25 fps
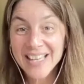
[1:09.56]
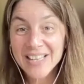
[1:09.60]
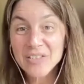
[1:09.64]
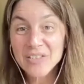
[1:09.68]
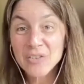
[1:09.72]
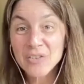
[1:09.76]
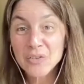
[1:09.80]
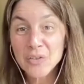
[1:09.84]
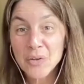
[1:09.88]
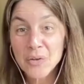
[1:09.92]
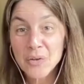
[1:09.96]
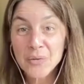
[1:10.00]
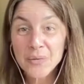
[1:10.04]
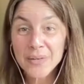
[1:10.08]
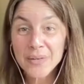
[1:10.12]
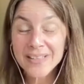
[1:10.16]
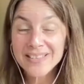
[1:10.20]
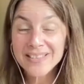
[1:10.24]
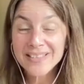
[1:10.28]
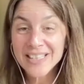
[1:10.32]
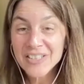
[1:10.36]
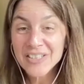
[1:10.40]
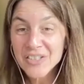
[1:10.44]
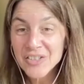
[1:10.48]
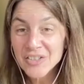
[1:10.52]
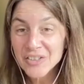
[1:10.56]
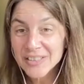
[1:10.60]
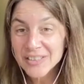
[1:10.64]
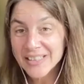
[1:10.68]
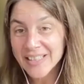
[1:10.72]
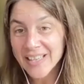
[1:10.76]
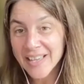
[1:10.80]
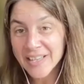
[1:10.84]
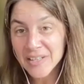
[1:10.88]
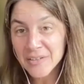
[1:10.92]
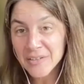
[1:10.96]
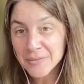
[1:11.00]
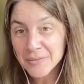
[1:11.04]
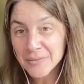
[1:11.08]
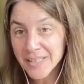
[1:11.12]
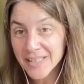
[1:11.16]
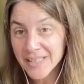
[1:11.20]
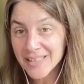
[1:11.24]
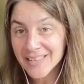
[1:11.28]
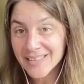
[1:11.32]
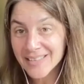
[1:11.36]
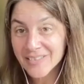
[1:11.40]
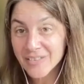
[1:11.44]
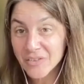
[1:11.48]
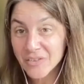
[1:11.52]
so essentially I
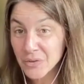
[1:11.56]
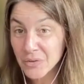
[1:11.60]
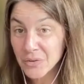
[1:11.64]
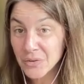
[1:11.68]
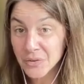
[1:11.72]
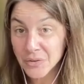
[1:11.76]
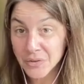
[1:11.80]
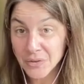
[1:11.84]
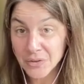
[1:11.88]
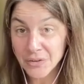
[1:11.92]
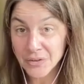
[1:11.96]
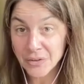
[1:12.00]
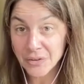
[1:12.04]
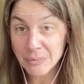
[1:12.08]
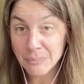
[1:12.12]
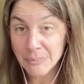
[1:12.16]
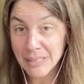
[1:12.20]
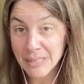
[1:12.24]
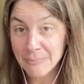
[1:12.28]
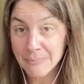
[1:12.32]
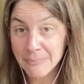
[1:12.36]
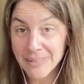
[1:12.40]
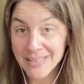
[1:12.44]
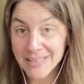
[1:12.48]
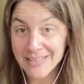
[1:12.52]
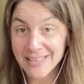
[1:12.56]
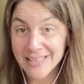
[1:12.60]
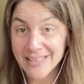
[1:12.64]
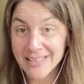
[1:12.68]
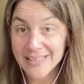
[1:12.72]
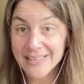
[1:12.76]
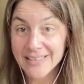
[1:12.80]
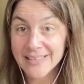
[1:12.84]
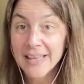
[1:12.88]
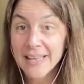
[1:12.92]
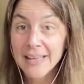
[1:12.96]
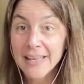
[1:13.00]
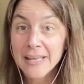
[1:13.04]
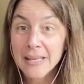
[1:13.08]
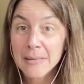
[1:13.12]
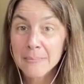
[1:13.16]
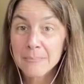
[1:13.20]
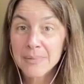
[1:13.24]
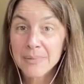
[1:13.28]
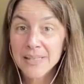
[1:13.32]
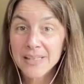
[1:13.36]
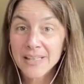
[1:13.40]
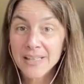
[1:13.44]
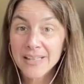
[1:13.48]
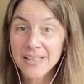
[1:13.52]
created Do Your Good, my business,
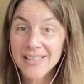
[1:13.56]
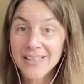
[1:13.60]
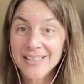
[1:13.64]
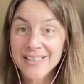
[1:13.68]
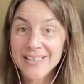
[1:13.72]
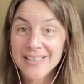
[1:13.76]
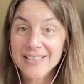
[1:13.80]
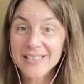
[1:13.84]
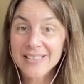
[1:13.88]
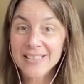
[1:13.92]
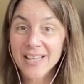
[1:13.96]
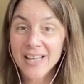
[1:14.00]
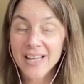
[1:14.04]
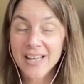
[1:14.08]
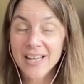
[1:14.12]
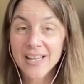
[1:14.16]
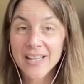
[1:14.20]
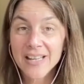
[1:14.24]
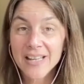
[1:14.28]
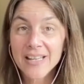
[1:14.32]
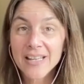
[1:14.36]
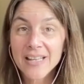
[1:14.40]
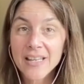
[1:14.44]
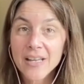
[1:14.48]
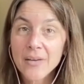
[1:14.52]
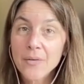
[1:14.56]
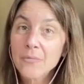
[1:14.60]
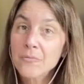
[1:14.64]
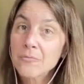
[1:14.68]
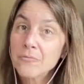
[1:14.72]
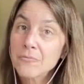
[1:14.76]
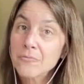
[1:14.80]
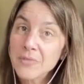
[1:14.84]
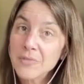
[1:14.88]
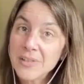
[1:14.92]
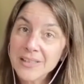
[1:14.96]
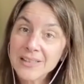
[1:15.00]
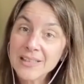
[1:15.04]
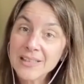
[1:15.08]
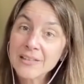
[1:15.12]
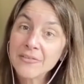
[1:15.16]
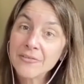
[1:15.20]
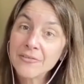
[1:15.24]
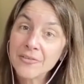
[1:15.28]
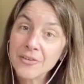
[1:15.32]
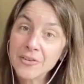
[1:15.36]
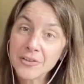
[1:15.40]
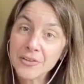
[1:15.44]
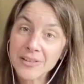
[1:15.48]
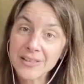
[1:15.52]
because I really
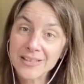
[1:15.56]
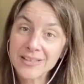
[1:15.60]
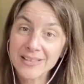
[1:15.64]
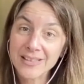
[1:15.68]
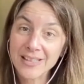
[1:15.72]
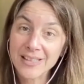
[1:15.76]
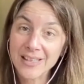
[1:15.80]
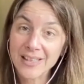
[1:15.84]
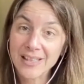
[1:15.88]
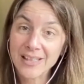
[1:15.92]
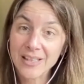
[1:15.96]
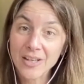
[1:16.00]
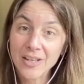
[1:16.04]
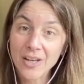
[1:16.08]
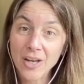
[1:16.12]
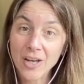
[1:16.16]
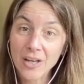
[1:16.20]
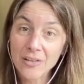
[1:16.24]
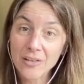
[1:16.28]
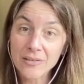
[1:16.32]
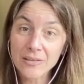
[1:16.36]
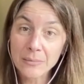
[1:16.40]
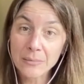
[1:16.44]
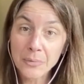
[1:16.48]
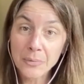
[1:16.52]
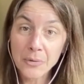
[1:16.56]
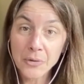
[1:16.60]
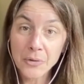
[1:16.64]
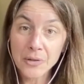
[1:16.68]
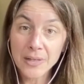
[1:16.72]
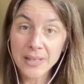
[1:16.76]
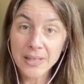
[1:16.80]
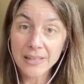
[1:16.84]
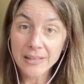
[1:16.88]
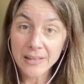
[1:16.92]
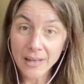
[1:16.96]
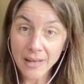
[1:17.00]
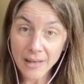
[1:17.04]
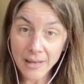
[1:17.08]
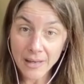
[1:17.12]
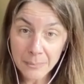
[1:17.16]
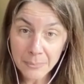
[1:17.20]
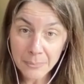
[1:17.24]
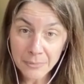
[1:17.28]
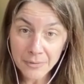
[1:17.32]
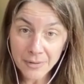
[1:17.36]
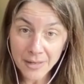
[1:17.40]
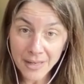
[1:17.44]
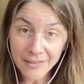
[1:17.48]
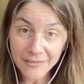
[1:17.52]
focus in on supporting
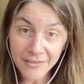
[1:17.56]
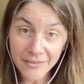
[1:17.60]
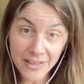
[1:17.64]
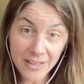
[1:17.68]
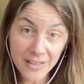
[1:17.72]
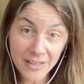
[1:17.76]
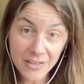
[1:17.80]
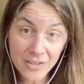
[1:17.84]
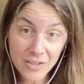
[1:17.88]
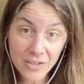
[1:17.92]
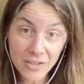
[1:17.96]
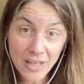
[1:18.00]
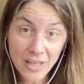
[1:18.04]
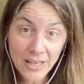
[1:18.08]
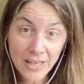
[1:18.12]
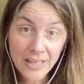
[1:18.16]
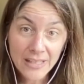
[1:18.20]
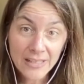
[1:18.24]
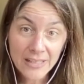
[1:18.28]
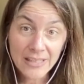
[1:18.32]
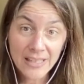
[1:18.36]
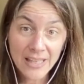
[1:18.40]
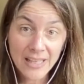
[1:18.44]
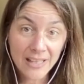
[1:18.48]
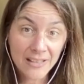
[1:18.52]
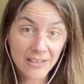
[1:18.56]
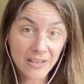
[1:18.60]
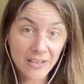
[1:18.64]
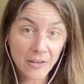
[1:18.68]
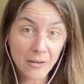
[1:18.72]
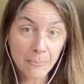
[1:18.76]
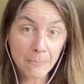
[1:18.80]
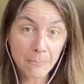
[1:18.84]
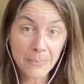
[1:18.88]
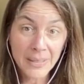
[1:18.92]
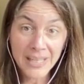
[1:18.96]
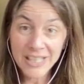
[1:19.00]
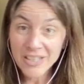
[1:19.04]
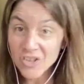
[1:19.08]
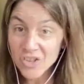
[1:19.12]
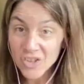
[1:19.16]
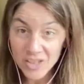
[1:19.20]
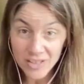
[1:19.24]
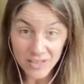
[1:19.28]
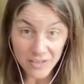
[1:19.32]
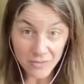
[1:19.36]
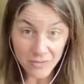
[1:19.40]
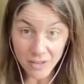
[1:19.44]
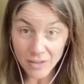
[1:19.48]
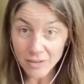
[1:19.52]
nonprofits to get their
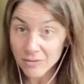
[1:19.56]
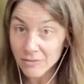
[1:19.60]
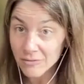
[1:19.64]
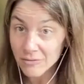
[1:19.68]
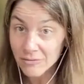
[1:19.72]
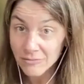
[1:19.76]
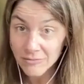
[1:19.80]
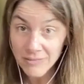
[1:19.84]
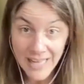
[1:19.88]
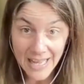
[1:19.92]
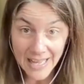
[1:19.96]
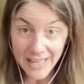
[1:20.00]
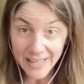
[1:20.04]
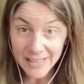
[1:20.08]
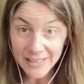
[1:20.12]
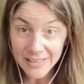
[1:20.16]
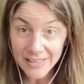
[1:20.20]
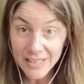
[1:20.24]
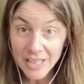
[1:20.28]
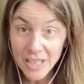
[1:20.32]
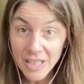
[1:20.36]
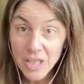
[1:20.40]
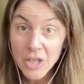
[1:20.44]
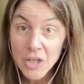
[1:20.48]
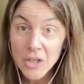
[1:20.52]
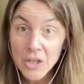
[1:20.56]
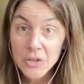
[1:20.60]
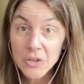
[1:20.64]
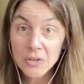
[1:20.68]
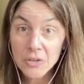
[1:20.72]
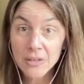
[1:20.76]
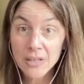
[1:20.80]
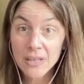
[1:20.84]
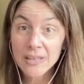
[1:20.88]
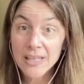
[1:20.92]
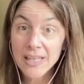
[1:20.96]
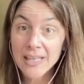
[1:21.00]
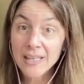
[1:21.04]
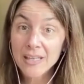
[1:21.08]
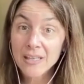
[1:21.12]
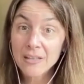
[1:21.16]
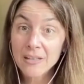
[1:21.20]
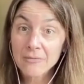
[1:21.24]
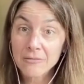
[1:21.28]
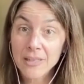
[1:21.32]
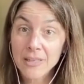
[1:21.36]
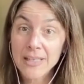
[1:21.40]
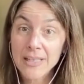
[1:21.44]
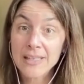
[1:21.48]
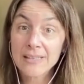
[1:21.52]
pitches correct so that they can
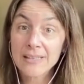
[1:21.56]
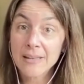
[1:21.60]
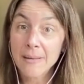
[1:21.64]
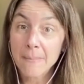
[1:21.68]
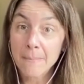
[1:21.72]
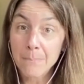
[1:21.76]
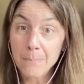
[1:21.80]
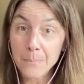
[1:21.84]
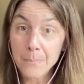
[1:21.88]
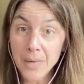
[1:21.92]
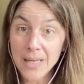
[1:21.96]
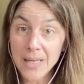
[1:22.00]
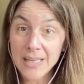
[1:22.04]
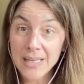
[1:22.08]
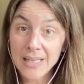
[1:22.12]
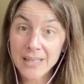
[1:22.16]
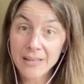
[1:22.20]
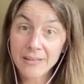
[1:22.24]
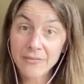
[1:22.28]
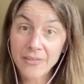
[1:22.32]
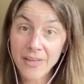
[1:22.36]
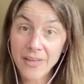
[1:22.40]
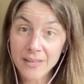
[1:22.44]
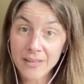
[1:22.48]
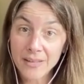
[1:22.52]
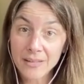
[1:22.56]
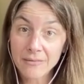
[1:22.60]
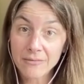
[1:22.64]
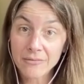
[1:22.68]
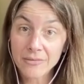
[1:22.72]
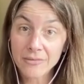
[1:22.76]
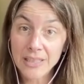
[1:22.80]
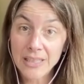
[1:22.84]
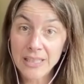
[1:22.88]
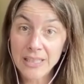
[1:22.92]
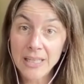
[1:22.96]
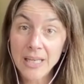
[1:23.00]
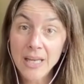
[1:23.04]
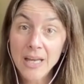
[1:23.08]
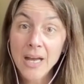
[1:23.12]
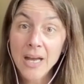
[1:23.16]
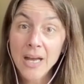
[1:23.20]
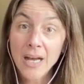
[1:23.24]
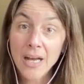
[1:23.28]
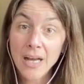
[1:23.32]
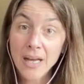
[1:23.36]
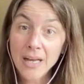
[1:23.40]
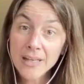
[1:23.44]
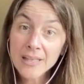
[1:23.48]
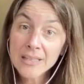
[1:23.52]
raise money effectively.
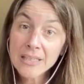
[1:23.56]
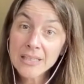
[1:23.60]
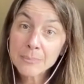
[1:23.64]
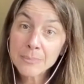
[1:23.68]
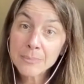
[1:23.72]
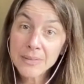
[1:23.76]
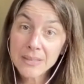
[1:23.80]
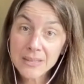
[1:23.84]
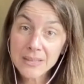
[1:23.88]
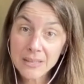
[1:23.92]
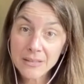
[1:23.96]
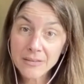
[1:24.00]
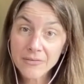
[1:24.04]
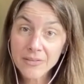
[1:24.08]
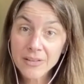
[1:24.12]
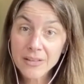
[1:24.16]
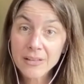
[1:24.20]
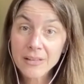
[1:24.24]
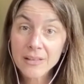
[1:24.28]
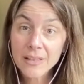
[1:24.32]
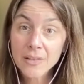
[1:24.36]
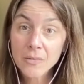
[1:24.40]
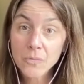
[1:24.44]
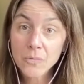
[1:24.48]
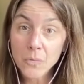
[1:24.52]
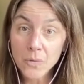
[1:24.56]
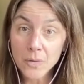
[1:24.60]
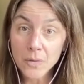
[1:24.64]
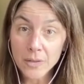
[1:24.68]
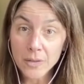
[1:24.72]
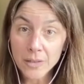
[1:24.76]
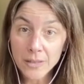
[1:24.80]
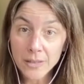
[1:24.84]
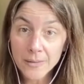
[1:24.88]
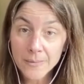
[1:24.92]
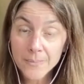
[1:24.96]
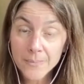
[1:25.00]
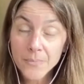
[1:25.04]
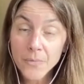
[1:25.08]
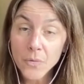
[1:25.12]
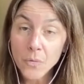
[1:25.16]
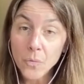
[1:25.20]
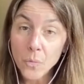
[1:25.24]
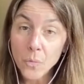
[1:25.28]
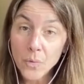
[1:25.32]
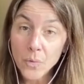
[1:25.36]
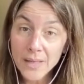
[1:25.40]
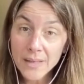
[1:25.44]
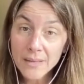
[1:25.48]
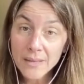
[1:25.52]
I specifically work
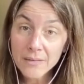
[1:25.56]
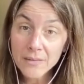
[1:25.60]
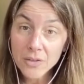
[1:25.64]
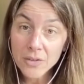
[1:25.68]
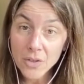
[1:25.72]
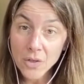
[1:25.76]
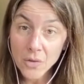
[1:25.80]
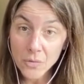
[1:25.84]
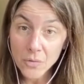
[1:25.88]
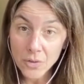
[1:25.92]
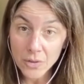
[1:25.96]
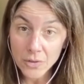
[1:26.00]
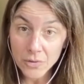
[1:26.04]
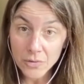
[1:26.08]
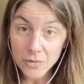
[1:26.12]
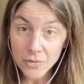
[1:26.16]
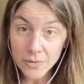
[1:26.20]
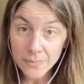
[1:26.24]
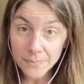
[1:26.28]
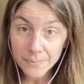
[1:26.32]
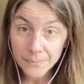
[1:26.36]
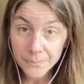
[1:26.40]
with donors.